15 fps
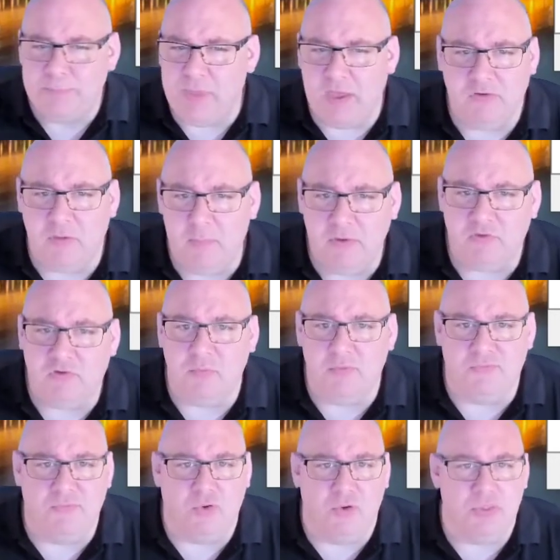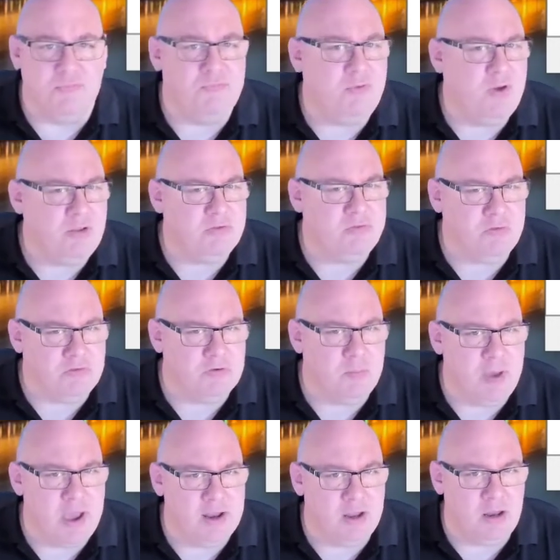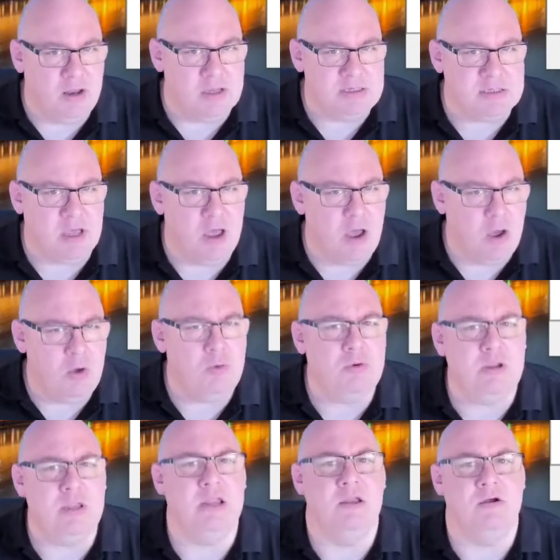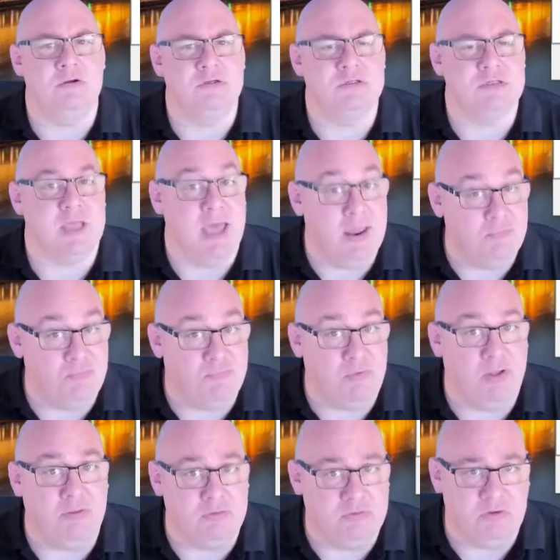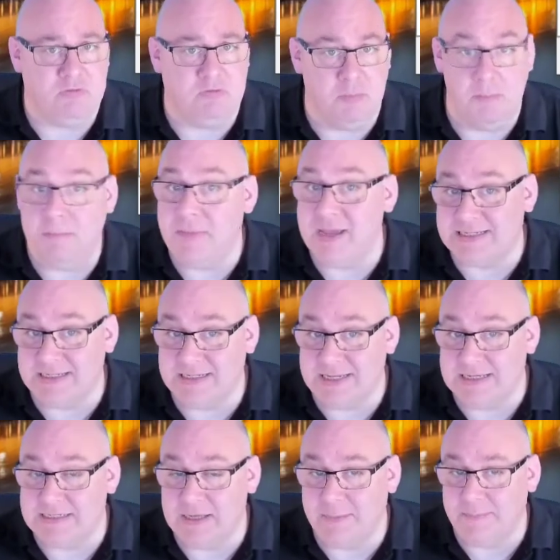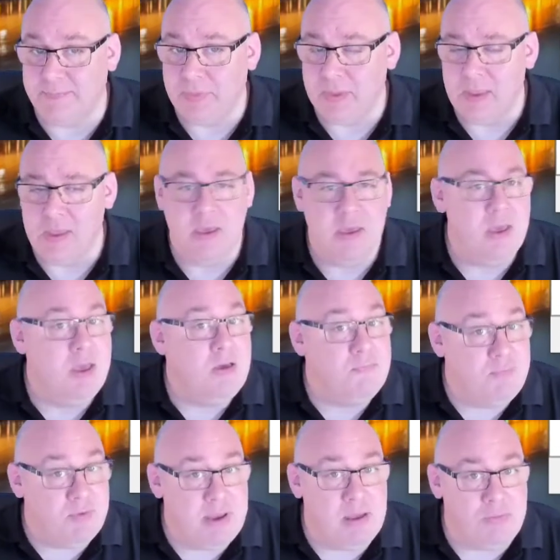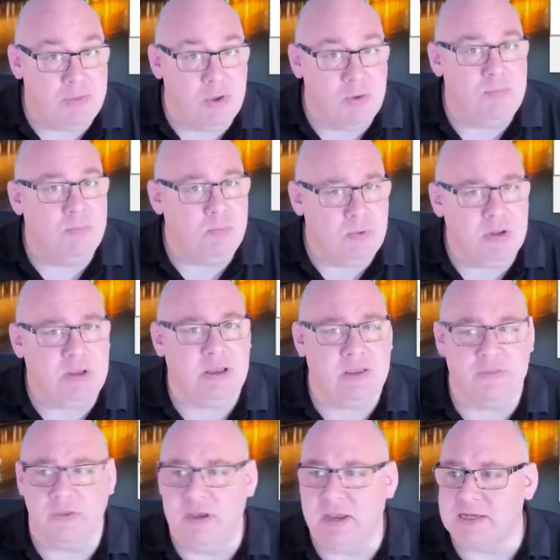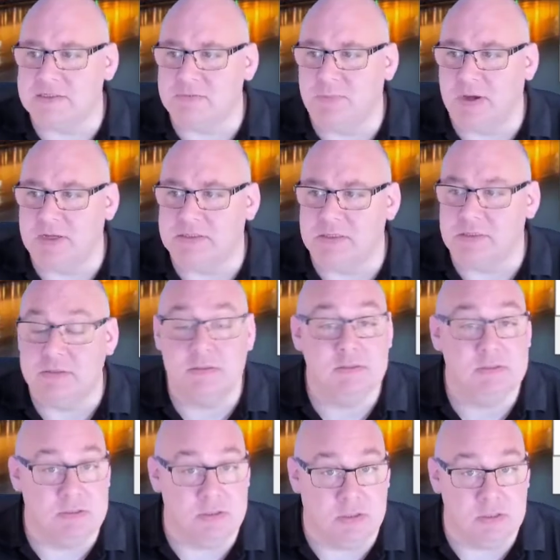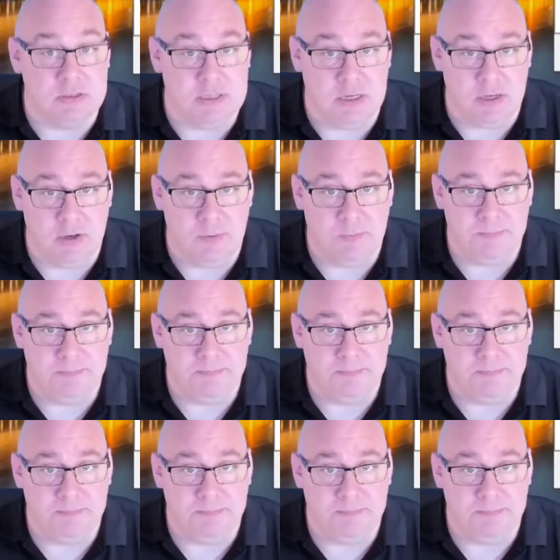As I mentioned before, the File System Analyzer only looks at file system metadata. For now, though, we'll click the Next button to continue.